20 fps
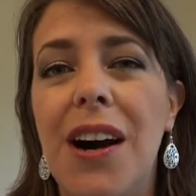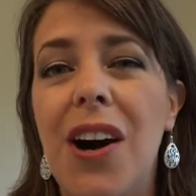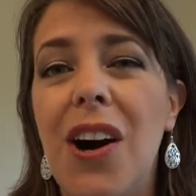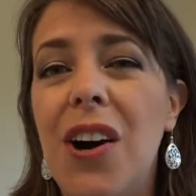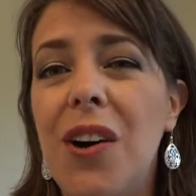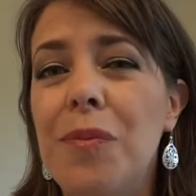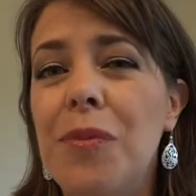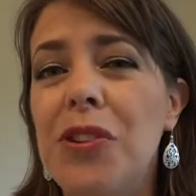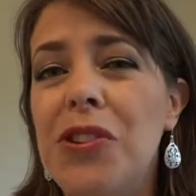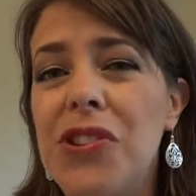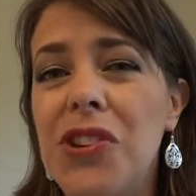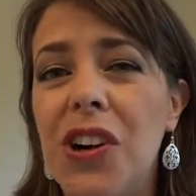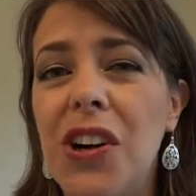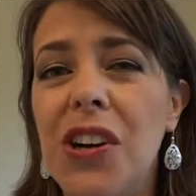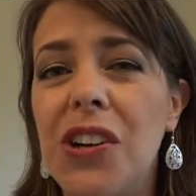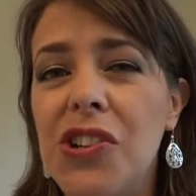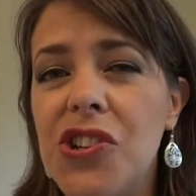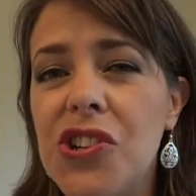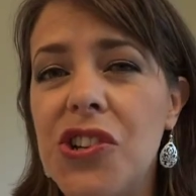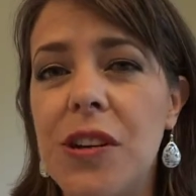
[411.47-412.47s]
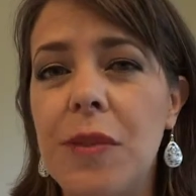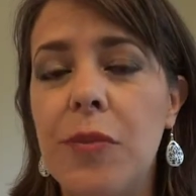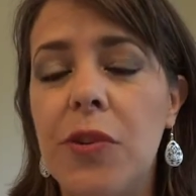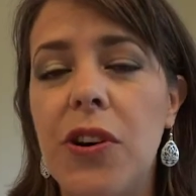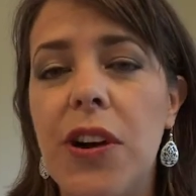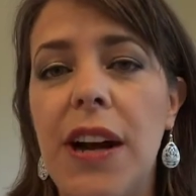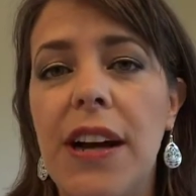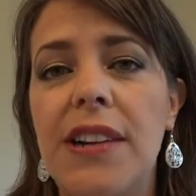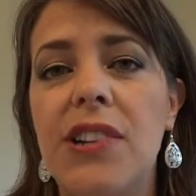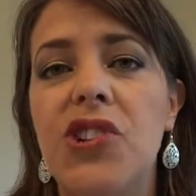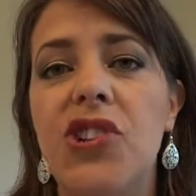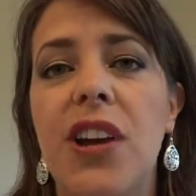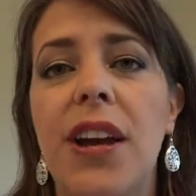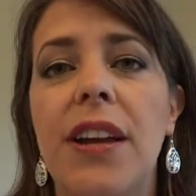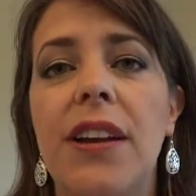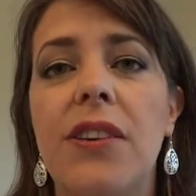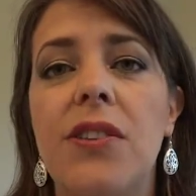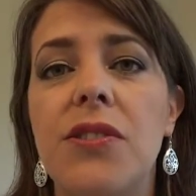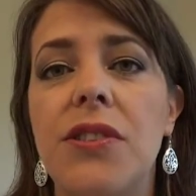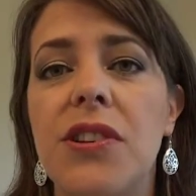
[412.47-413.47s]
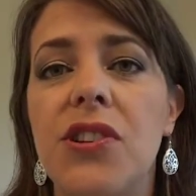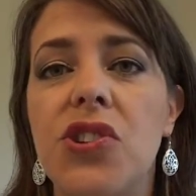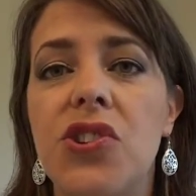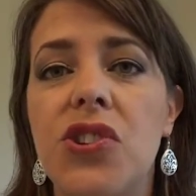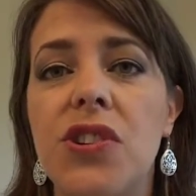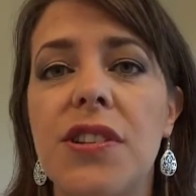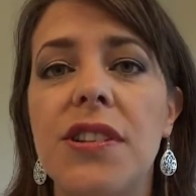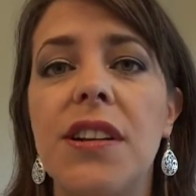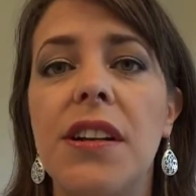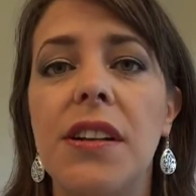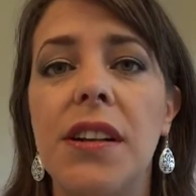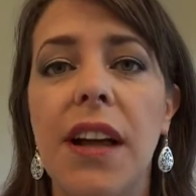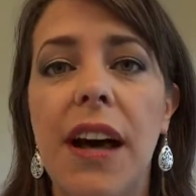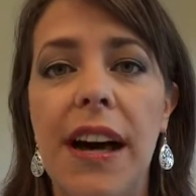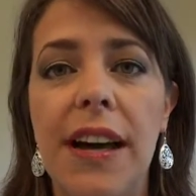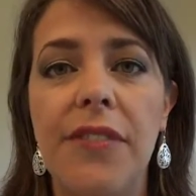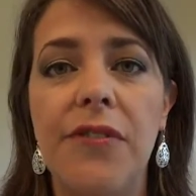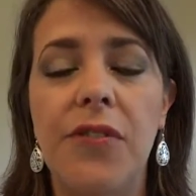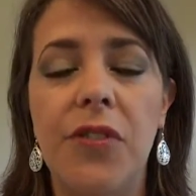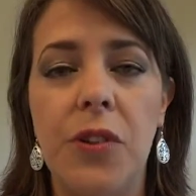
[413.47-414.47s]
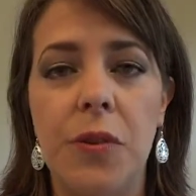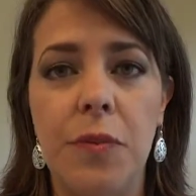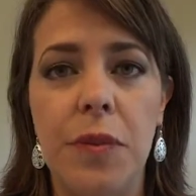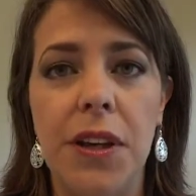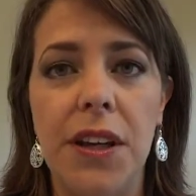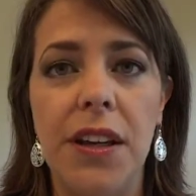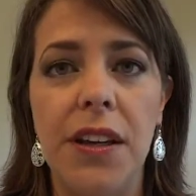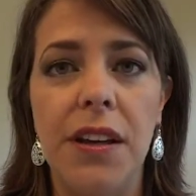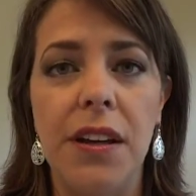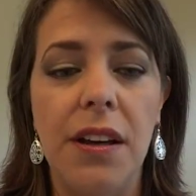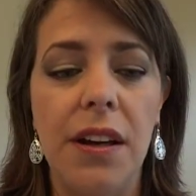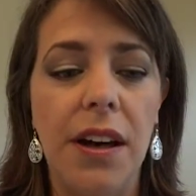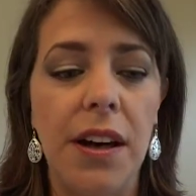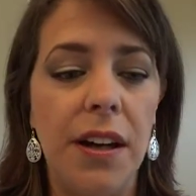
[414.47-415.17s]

almost all shimmer eyeshadows is just a lot for me.